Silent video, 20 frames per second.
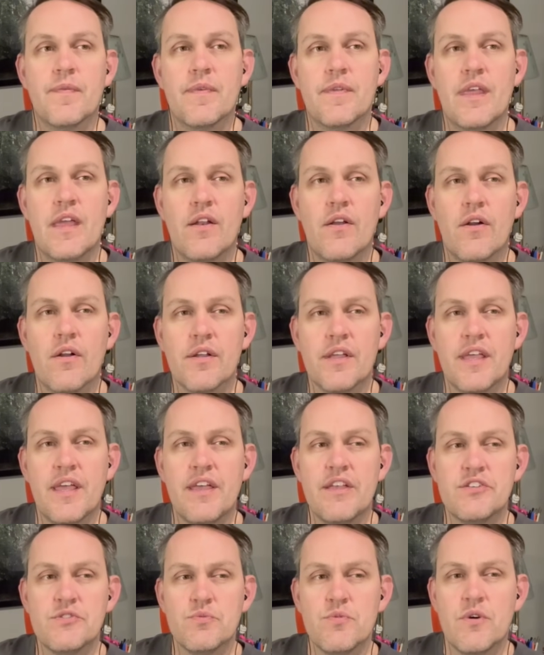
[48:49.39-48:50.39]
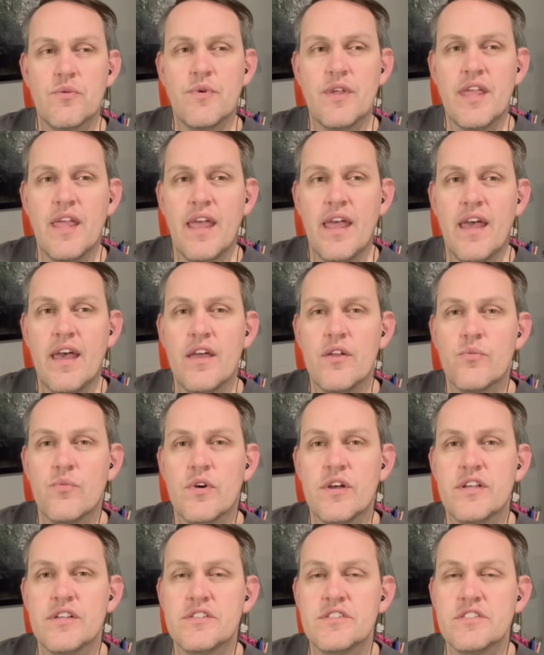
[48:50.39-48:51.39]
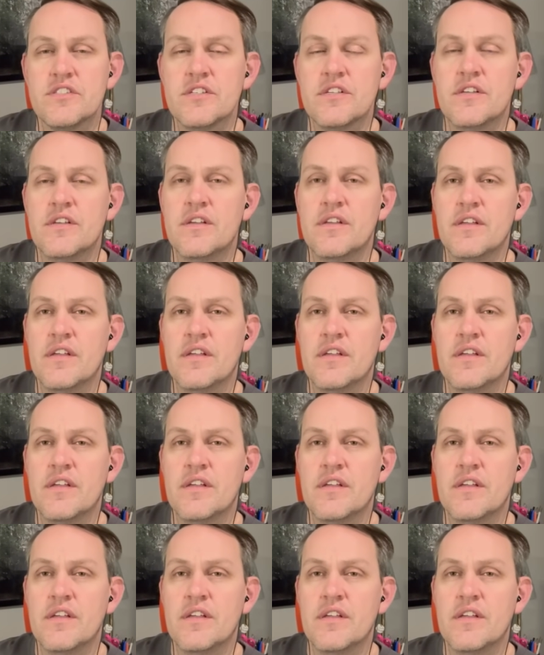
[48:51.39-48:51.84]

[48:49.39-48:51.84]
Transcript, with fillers: In our case, what we had was